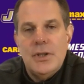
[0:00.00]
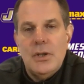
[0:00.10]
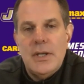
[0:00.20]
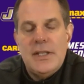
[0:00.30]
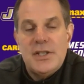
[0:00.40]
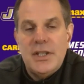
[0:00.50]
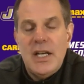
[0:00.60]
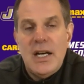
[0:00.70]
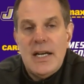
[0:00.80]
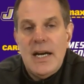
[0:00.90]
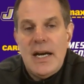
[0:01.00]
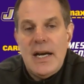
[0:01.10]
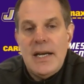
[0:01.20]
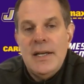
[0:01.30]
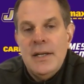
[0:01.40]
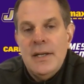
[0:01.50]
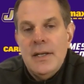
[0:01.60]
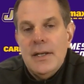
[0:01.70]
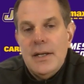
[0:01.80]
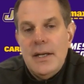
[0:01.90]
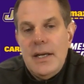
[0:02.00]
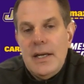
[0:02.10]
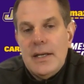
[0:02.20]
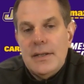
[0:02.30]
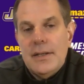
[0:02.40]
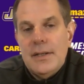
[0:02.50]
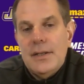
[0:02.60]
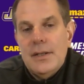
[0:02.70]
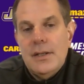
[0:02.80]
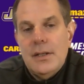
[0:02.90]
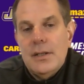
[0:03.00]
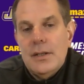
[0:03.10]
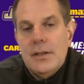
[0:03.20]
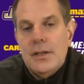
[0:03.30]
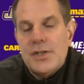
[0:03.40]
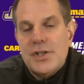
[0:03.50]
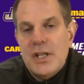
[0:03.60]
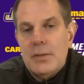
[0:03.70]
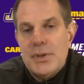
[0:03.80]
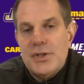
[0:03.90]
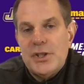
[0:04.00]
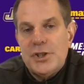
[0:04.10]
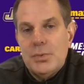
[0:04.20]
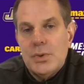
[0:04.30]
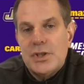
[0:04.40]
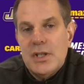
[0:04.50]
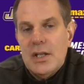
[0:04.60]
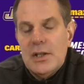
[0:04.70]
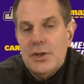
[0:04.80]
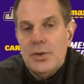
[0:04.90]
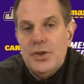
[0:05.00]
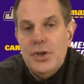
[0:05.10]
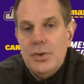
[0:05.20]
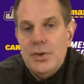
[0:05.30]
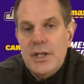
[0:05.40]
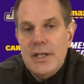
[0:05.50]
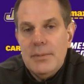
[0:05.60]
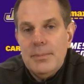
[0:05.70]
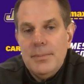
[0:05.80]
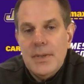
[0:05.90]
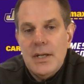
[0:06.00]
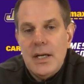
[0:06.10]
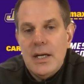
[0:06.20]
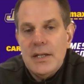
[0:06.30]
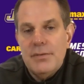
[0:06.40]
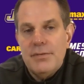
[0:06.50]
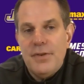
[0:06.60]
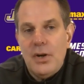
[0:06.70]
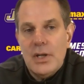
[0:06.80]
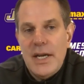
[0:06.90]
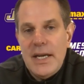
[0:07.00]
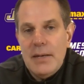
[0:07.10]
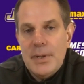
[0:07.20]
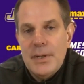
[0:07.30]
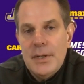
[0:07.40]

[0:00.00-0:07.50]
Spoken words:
he's a young guy, and the center position was a little new to him in fall camp.